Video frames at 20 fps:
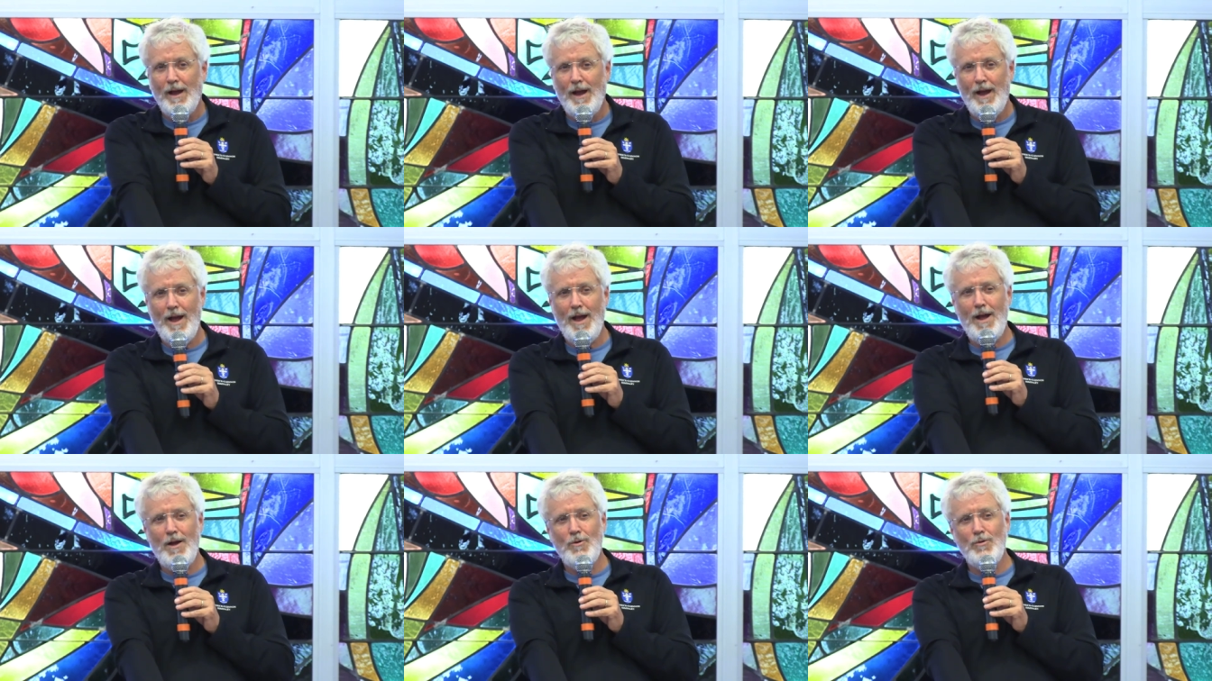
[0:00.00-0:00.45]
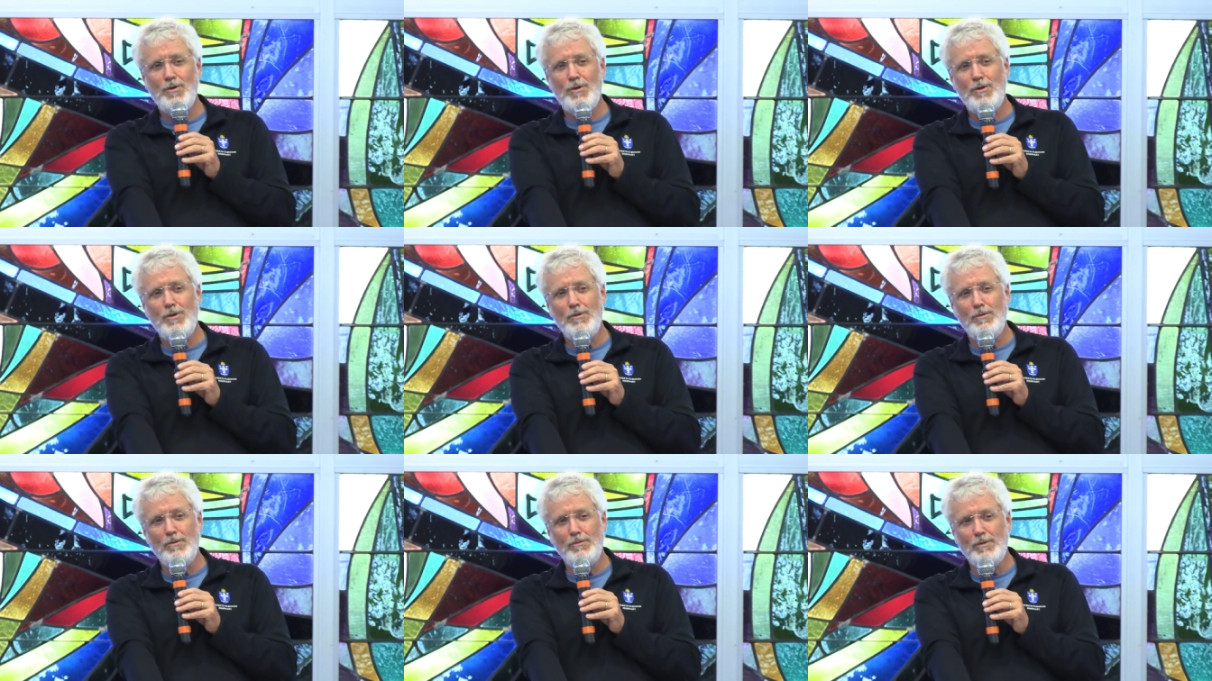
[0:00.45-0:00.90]
How do
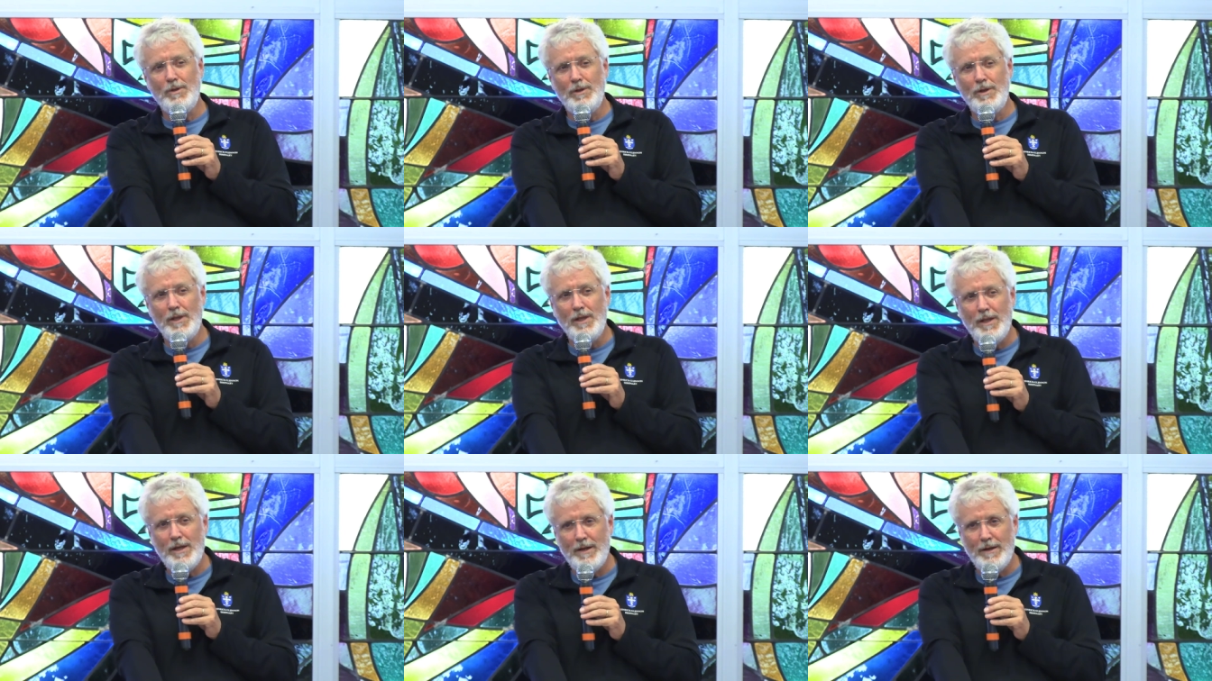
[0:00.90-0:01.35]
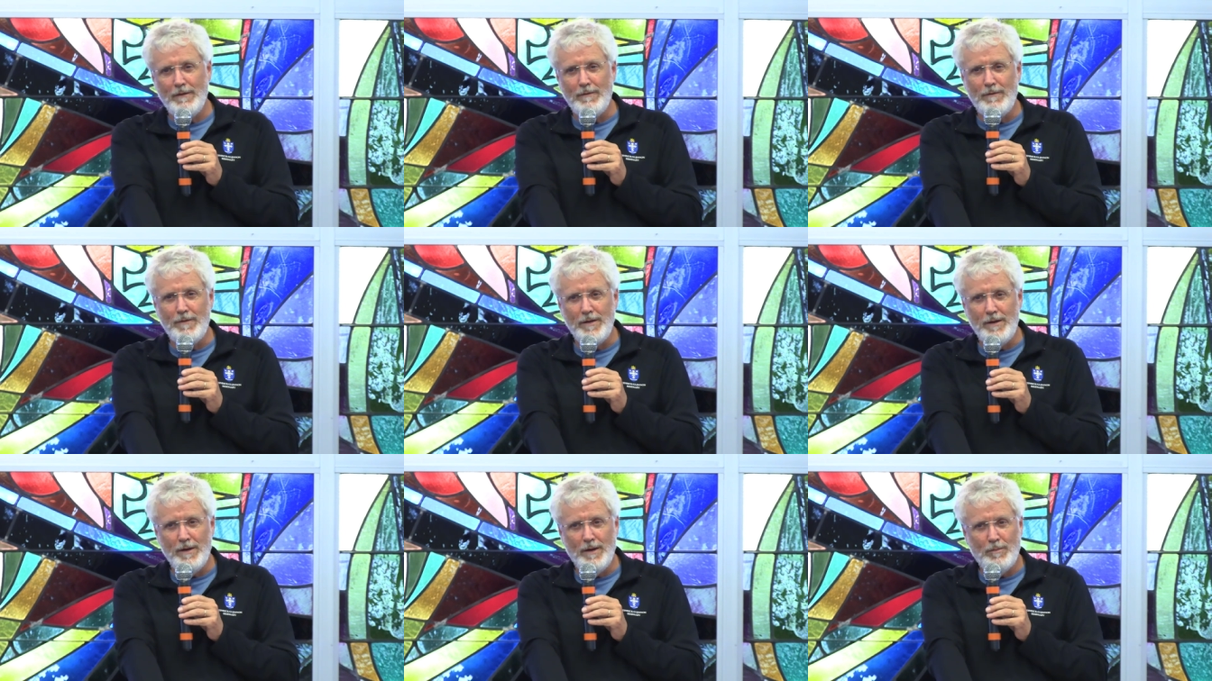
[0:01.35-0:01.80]
you
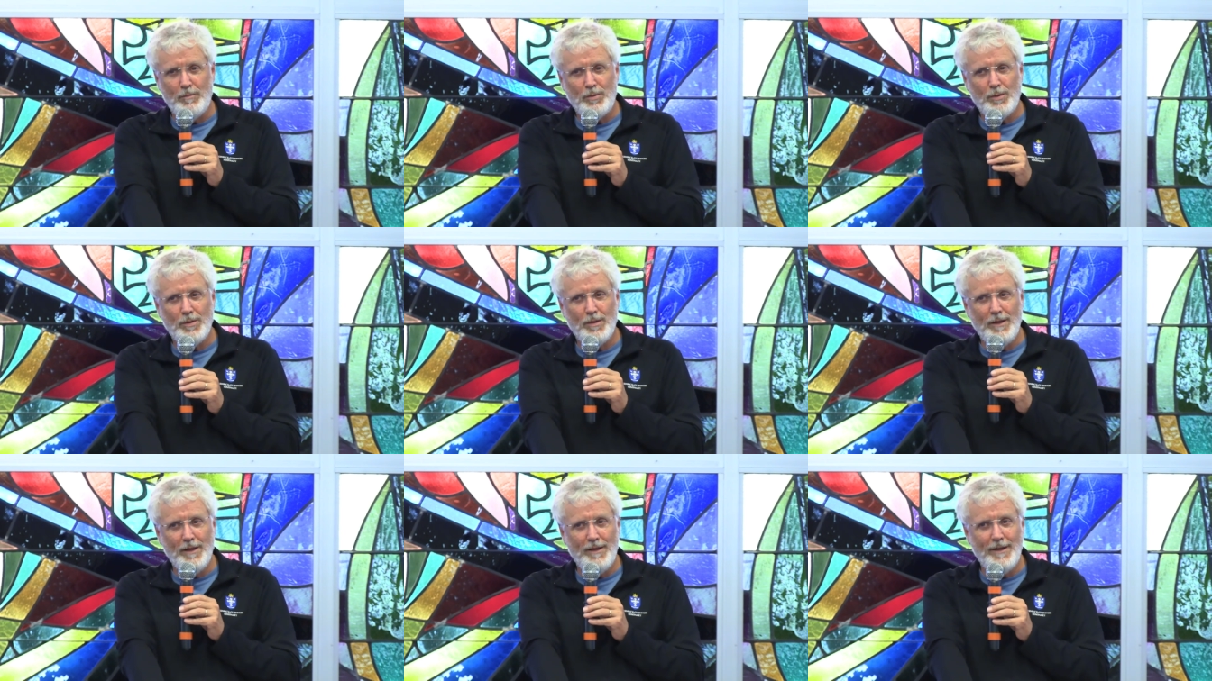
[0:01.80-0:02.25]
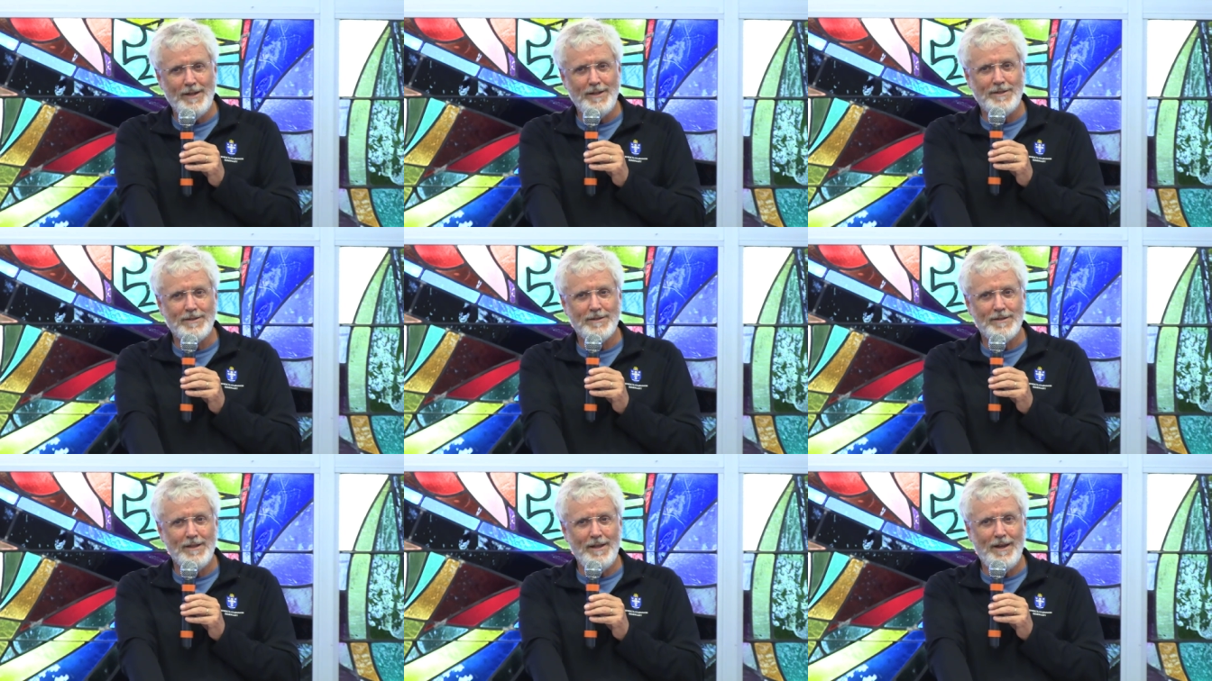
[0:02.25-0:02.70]
live in a
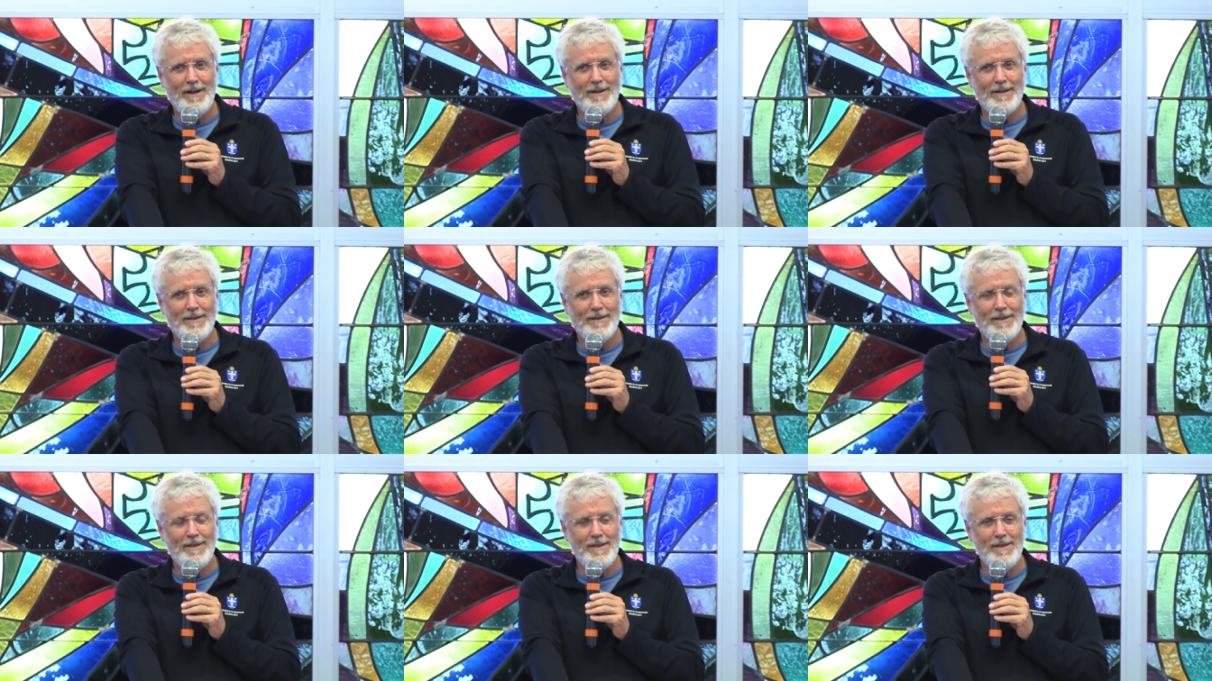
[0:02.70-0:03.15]
place like